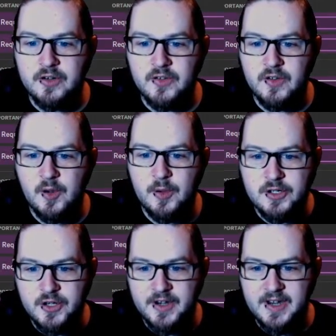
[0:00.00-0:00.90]
So club
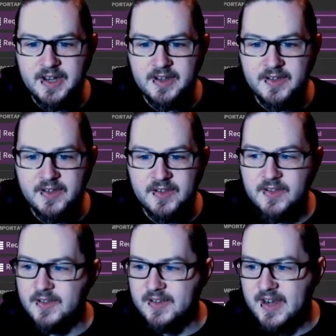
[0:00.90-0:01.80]
culture is
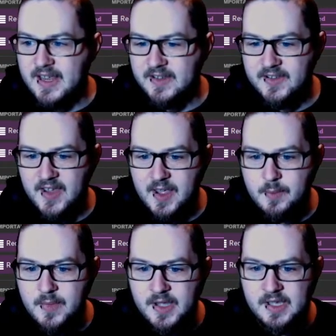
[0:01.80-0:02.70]
staying the same.
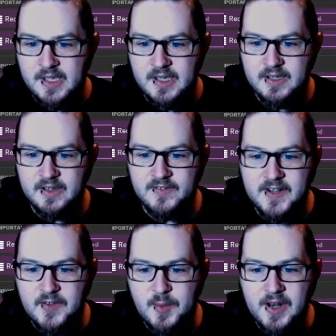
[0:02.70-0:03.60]
The
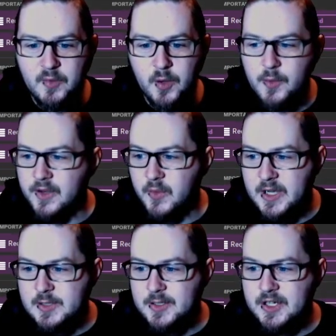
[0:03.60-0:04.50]
5-year plan is work within the
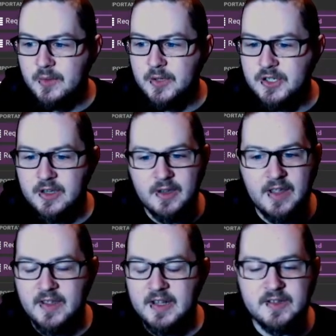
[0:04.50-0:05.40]
wage budget, which is, I
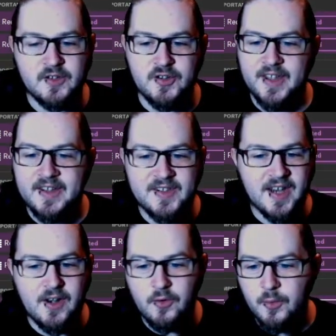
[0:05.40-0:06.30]
think that's just like a
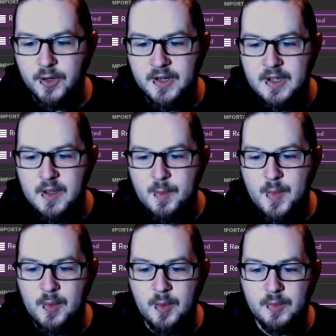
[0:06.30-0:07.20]
standard one.
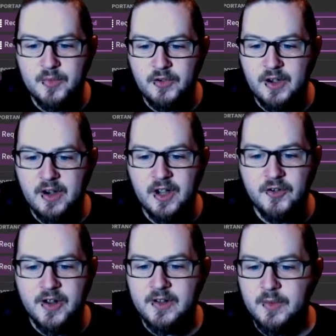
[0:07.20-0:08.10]
Minimum 3-year
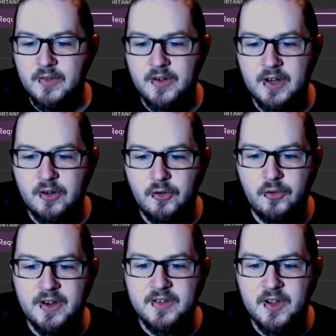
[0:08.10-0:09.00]
contracts, whatever.
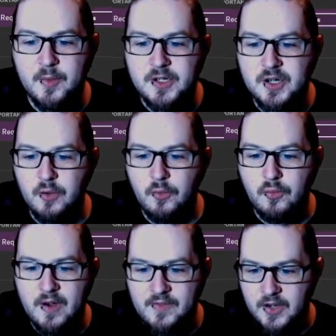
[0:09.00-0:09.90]
Increase commercial
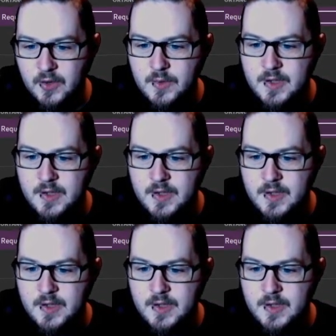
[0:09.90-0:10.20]
revenue.